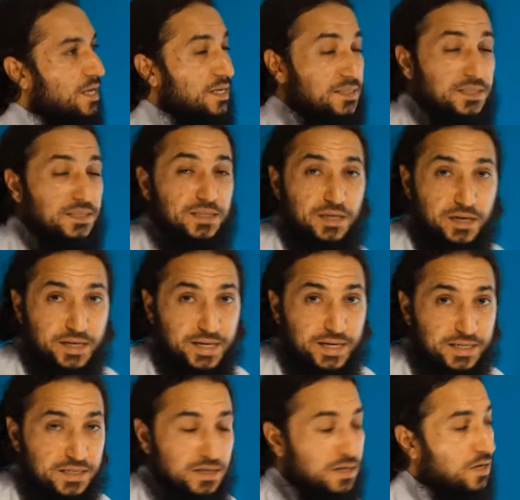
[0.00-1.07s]
Is it a
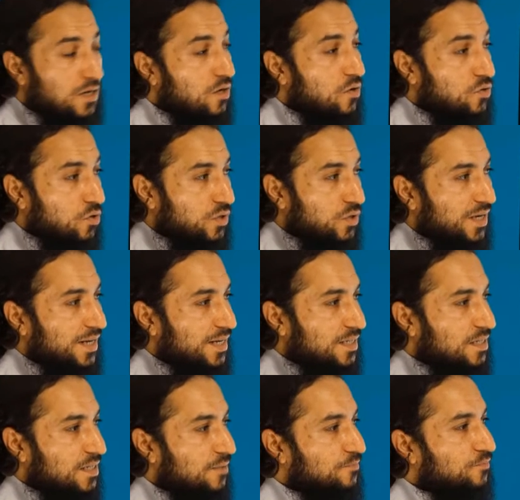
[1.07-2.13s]
connector or
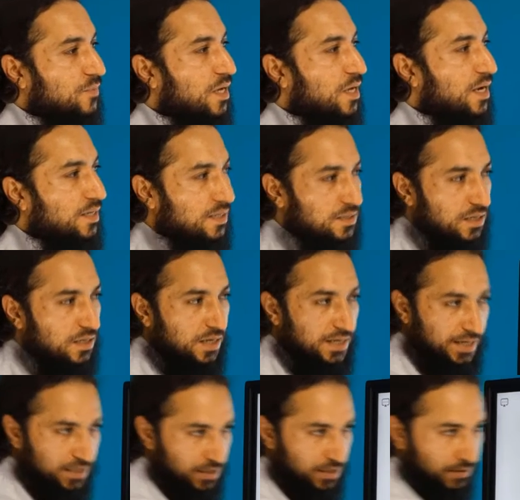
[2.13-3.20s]
non-connector? It is a
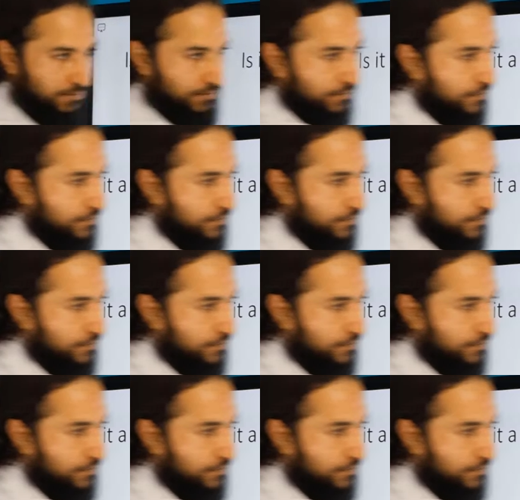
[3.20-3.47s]
connector.